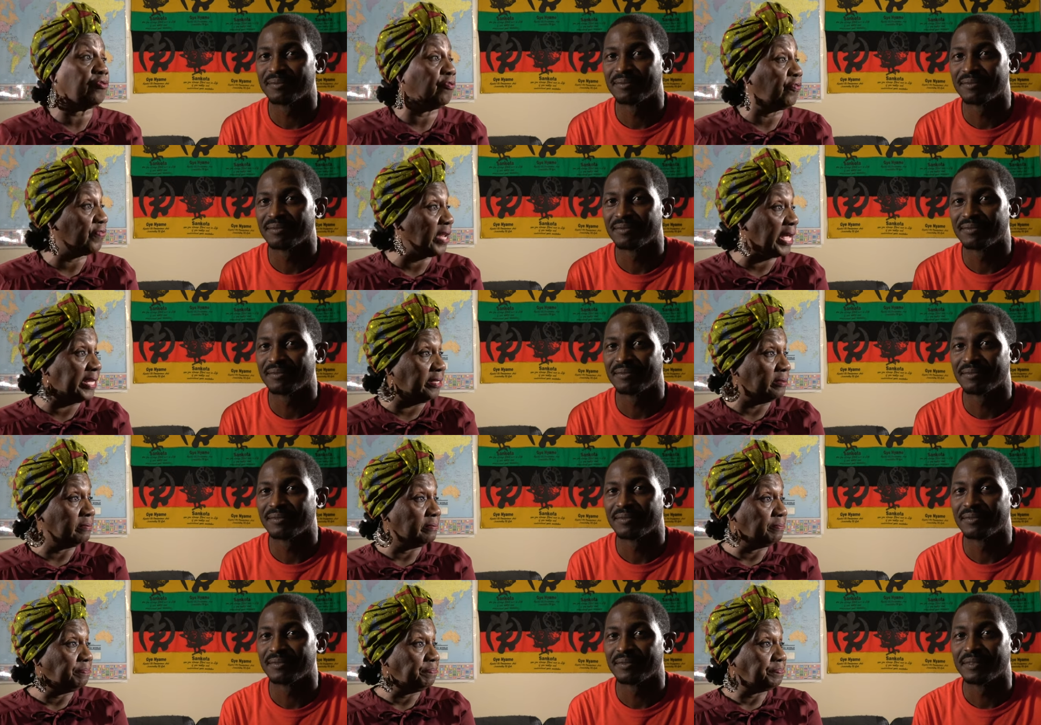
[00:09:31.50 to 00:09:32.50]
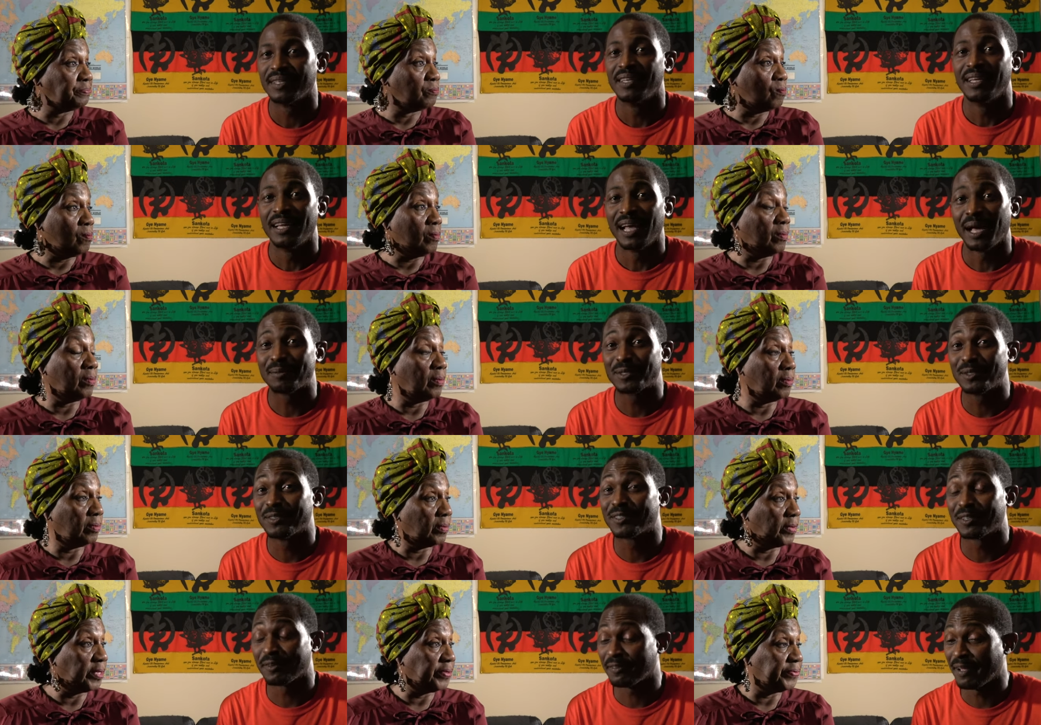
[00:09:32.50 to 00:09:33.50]
Speaker 1: through flight. Absolutely.
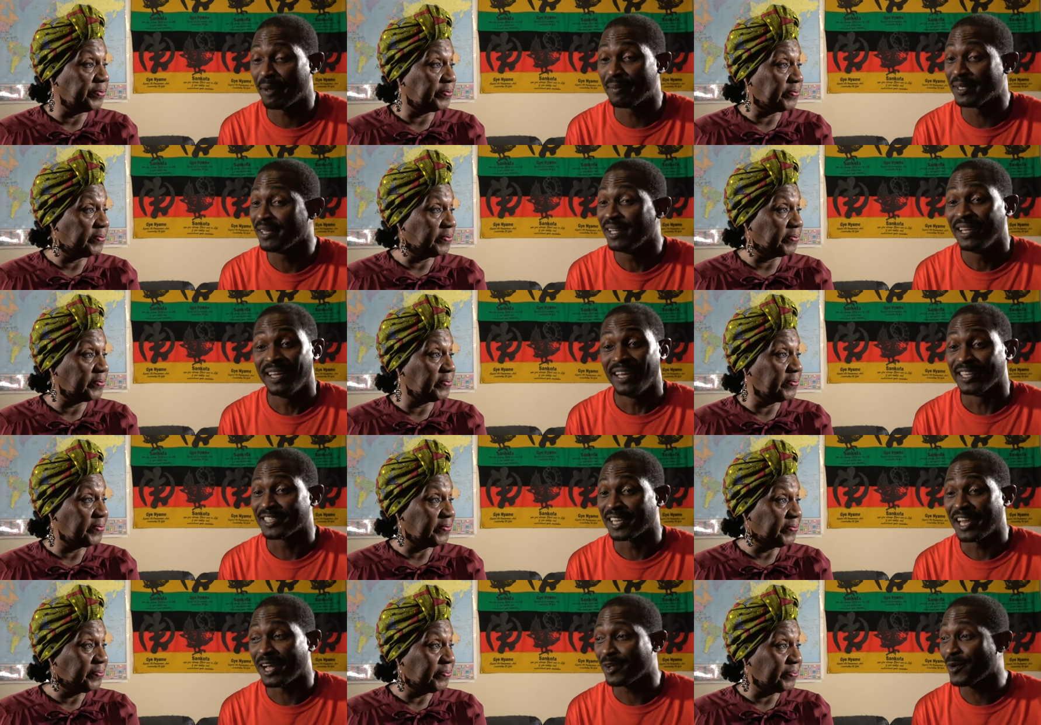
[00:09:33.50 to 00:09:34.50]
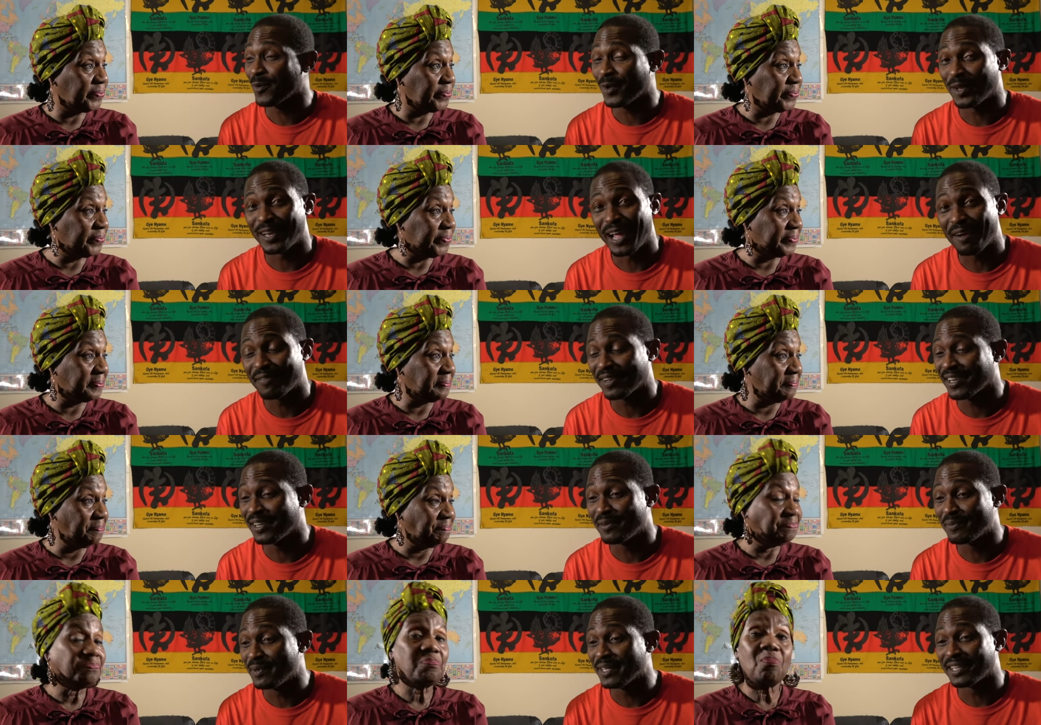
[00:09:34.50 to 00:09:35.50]
So, family, it's a lot going on in Africa,
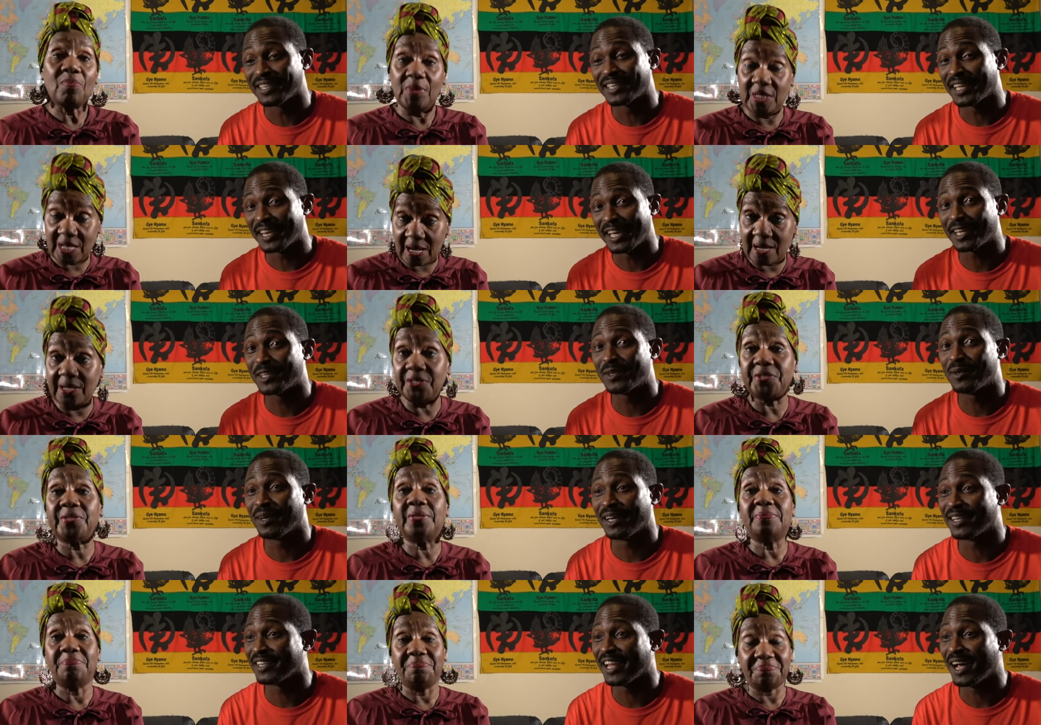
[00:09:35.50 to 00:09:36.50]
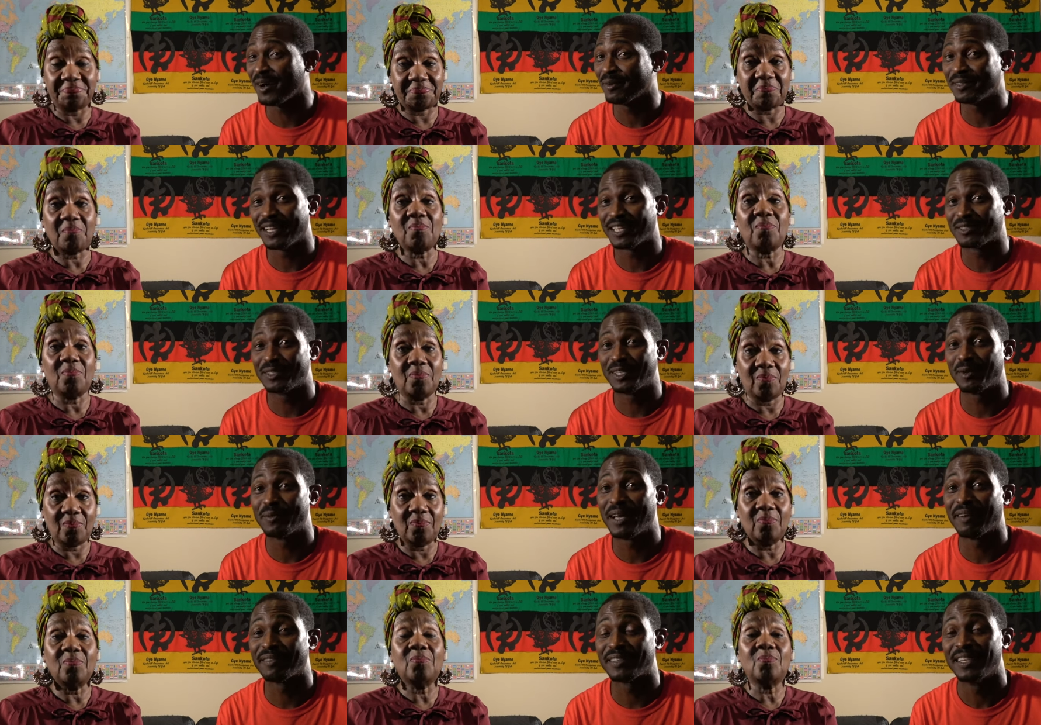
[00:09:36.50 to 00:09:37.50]
and we can connect yes. you. And now that you know we
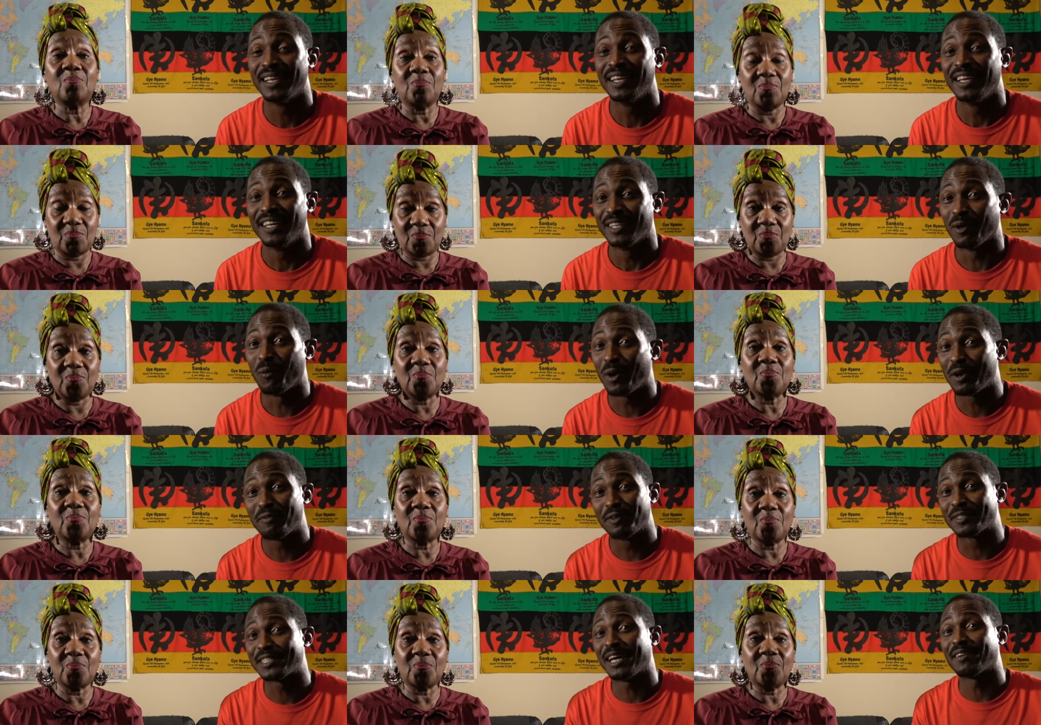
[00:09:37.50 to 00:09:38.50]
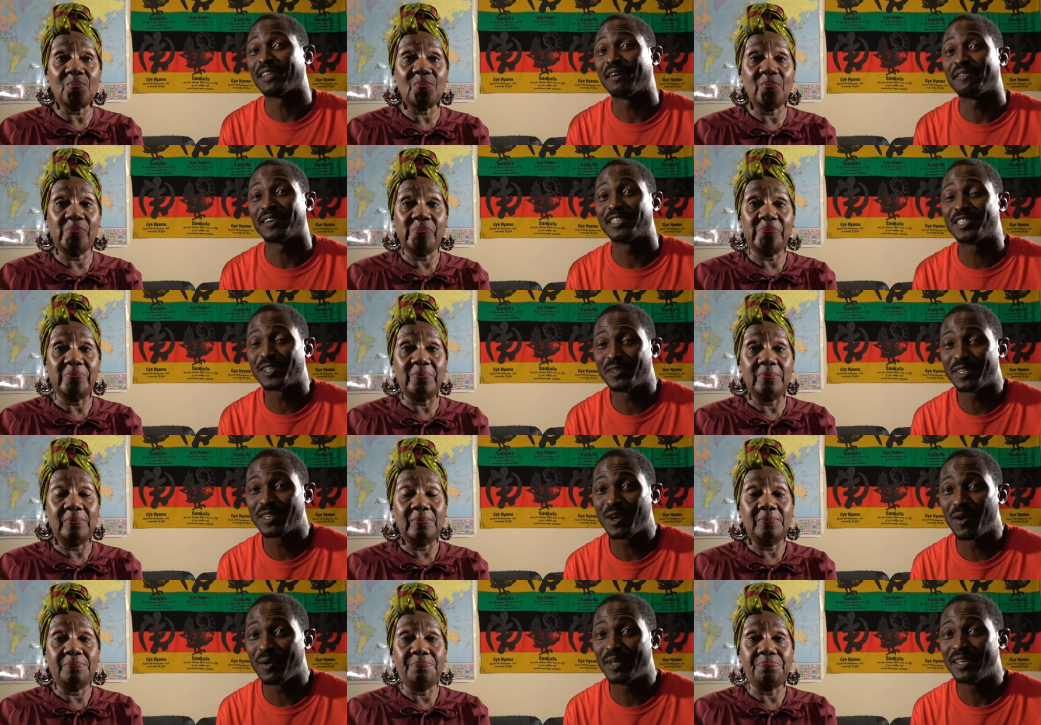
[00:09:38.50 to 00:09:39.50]
have the wonderful South Africa journey
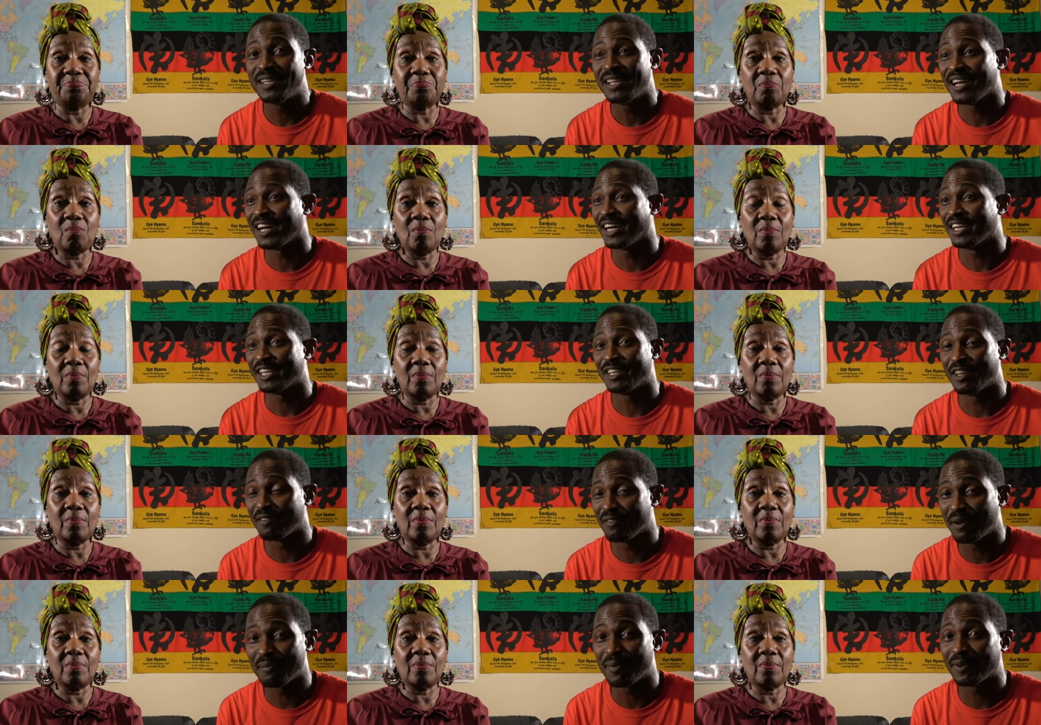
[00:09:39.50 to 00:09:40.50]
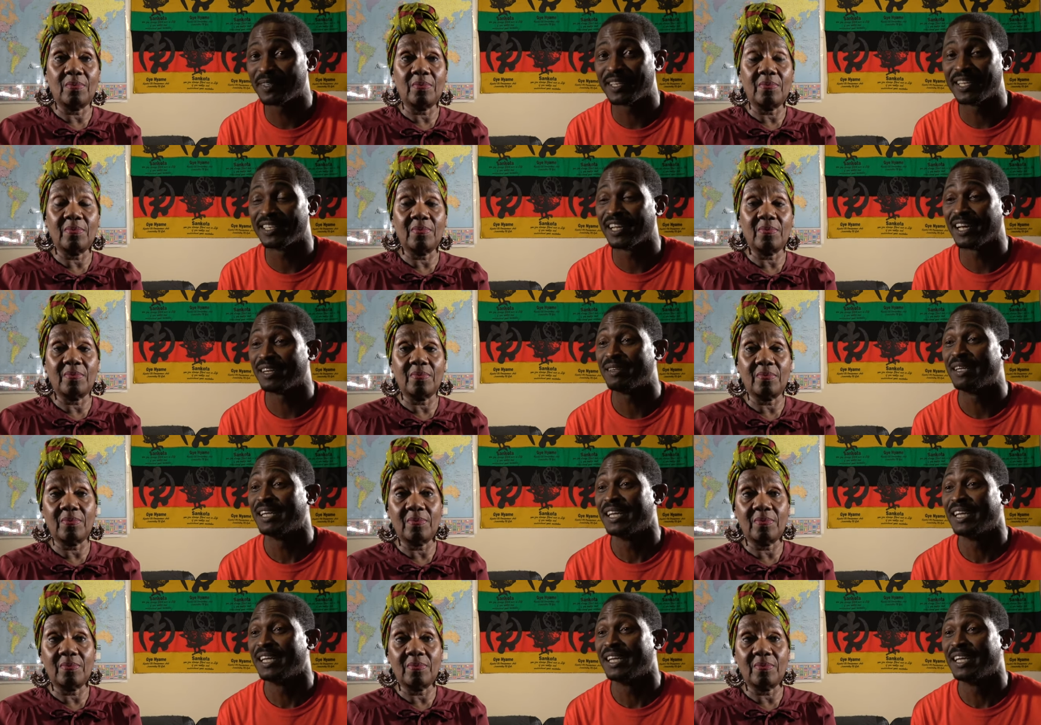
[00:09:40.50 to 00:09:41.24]
going uh, in November, then uh,